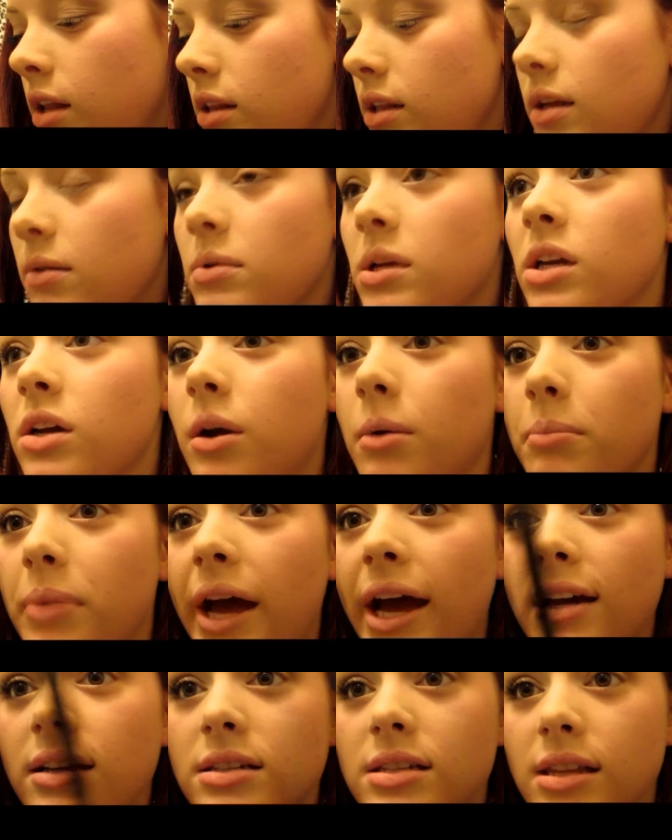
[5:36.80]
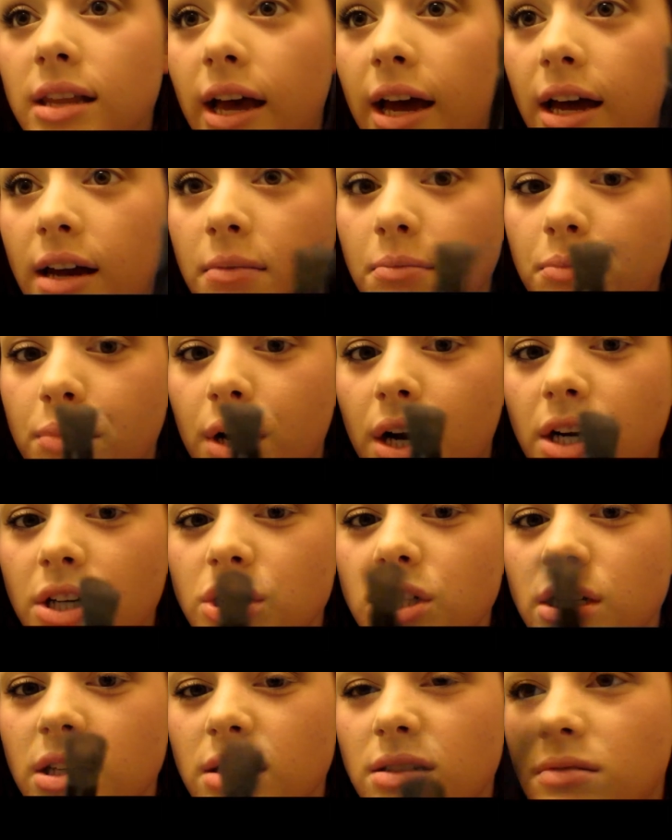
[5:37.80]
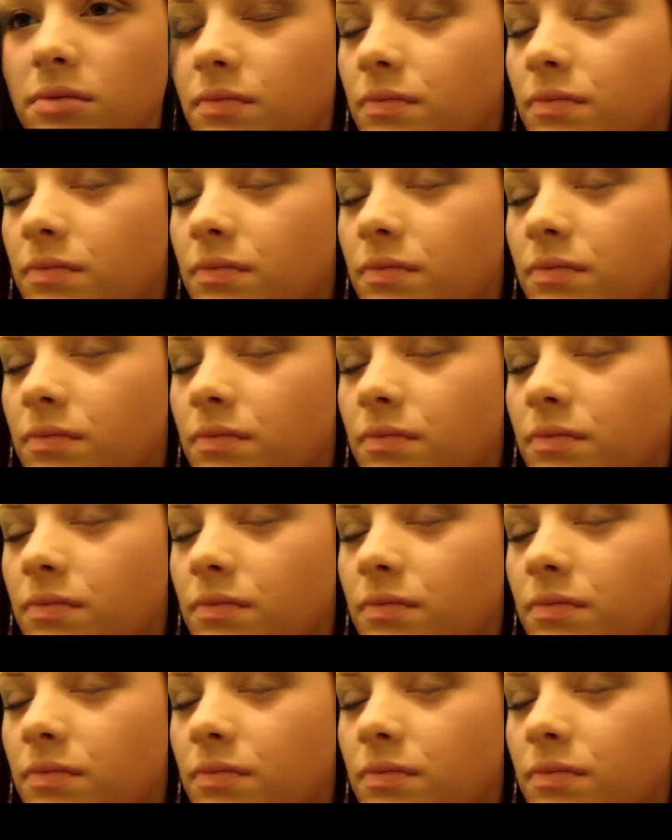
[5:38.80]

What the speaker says: Then I'm going to go back to that brush and